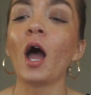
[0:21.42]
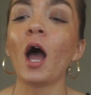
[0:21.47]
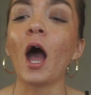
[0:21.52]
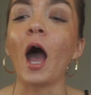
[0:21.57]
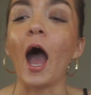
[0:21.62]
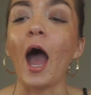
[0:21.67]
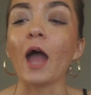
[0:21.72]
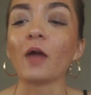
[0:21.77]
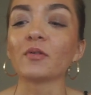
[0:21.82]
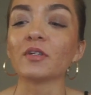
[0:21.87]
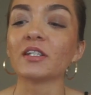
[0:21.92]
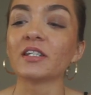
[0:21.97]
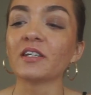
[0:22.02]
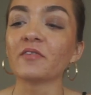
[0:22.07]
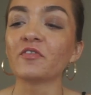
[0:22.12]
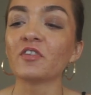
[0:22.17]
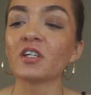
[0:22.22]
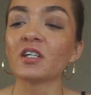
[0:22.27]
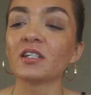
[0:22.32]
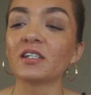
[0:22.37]
I
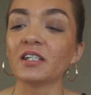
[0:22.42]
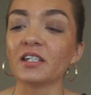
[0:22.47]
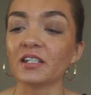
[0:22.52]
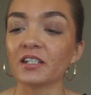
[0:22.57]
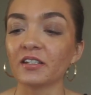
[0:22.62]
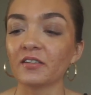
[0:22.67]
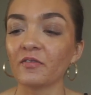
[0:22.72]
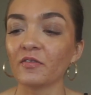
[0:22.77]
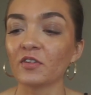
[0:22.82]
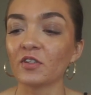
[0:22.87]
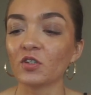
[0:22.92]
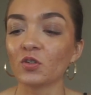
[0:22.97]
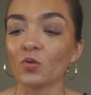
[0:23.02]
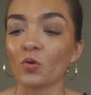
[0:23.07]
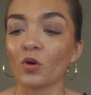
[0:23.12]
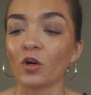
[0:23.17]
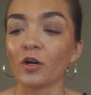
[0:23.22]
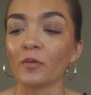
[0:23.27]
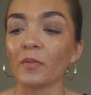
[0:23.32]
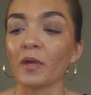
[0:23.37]
received Seasons of the
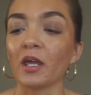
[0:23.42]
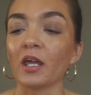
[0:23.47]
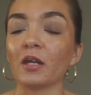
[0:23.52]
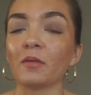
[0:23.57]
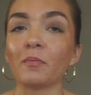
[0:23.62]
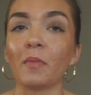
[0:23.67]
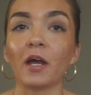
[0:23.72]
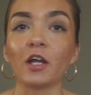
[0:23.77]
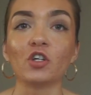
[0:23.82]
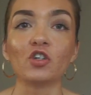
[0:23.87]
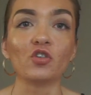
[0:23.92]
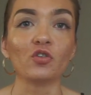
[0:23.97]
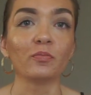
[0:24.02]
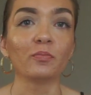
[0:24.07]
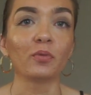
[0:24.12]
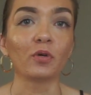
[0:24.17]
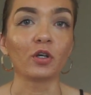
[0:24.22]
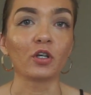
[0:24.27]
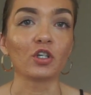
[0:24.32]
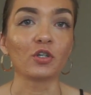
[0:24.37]
Storm in my June
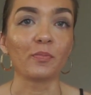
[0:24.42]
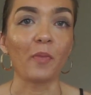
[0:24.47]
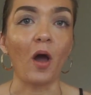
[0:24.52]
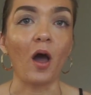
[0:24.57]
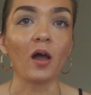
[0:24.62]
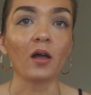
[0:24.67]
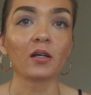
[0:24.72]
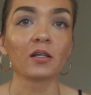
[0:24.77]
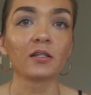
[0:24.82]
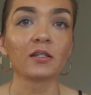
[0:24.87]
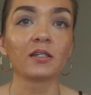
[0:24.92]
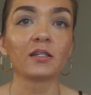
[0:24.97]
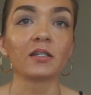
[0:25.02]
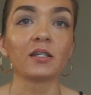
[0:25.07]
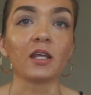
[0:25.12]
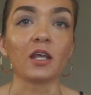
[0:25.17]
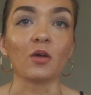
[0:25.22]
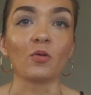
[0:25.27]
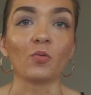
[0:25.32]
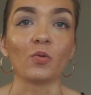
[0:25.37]
bookish box.
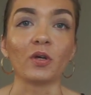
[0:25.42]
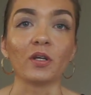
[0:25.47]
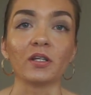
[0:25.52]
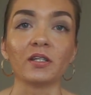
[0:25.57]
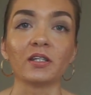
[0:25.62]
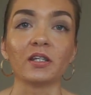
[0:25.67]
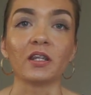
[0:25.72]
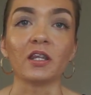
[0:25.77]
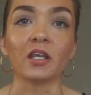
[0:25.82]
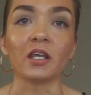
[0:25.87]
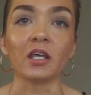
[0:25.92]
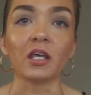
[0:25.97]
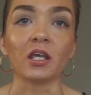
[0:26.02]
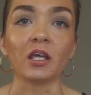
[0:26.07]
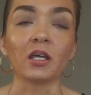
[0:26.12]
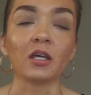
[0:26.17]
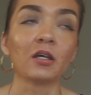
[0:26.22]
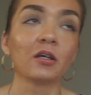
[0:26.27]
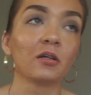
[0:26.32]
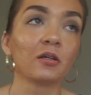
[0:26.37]
It was
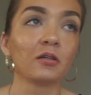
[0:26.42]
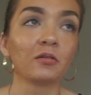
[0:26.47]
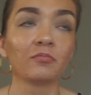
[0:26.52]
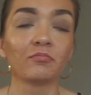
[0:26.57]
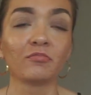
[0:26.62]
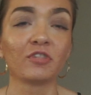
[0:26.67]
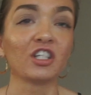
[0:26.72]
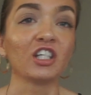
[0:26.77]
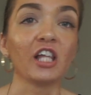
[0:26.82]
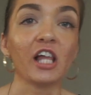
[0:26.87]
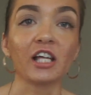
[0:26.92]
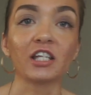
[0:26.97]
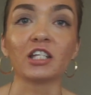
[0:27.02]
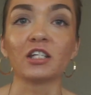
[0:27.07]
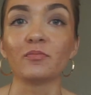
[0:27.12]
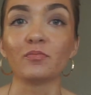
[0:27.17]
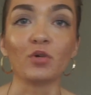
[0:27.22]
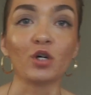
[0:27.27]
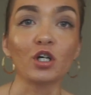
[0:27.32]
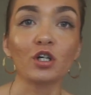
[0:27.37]
the
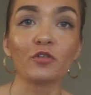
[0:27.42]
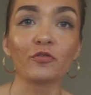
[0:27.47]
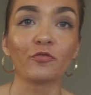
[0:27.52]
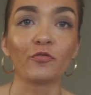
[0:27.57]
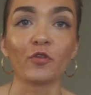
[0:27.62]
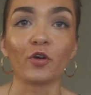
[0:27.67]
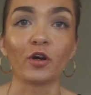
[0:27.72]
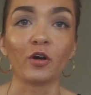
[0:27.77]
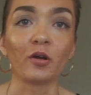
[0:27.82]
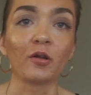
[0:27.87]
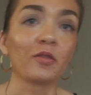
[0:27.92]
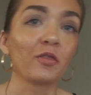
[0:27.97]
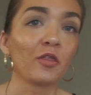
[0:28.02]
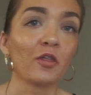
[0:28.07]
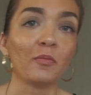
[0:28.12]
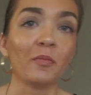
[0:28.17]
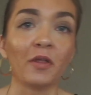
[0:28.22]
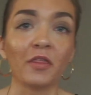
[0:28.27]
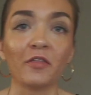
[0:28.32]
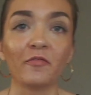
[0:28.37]
selected book for the
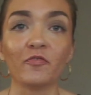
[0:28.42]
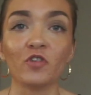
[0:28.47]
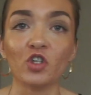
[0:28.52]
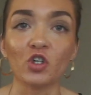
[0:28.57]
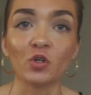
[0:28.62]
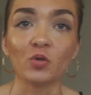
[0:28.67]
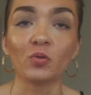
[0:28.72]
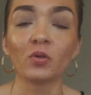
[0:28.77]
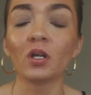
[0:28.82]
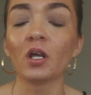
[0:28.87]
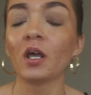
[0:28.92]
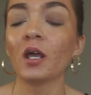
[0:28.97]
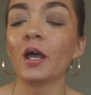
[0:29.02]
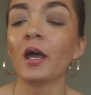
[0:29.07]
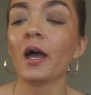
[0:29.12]
month of June.